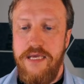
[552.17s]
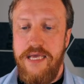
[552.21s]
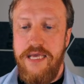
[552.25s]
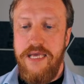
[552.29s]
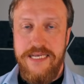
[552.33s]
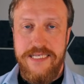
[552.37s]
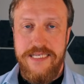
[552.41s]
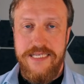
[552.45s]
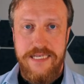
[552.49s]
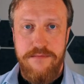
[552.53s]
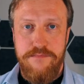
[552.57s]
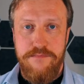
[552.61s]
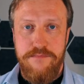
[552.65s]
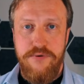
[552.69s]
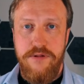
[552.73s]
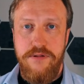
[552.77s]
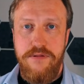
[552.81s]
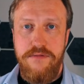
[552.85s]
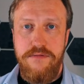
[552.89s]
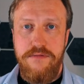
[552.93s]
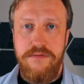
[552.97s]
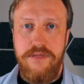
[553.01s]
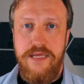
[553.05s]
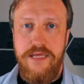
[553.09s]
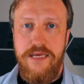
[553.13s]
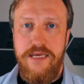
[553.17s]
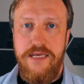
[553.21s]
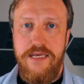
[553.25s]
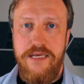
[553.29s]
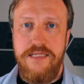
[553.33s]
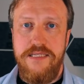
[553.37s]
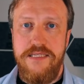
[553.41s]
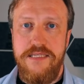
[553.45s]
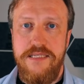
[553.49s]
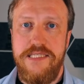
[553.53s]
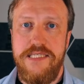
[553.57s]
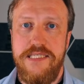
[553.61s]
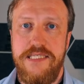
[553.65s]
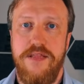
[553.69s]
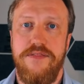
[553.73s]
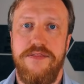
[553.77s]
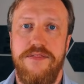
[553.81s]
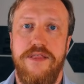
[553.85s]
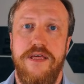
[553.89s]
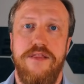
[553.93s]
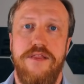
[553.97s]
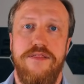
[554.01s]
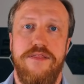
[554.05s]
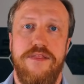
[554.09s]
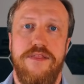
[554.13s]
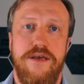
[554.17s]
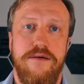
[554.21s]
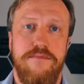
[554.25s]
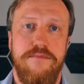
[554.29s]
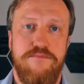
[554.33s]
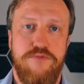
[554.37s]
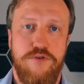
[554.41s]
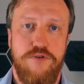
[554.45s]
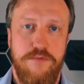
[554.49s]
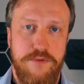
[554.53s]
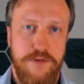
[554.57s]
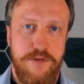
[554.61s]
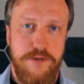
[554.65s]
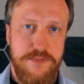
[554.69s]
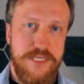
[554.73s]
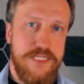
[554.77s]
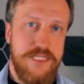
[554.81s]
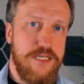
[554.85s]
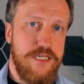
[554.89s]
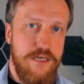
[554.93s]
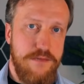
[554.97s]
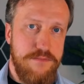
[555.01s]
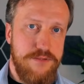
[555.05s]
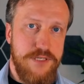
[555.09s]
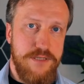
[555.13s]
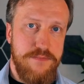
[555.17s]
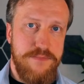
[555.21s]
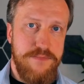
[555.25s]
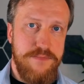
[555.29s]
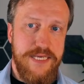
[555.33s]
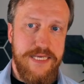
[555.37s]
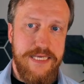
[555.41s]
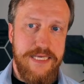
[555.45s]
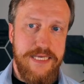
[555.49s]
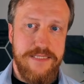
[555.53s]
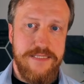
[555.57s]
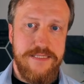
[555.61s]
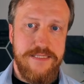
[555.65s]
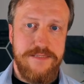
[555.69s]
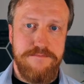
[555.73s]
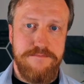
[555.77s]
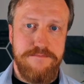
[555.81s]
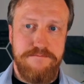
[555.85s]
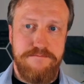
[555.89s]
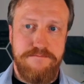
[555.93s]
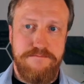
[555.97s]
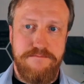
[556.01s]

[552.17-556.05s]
example ends and then the problem description begins.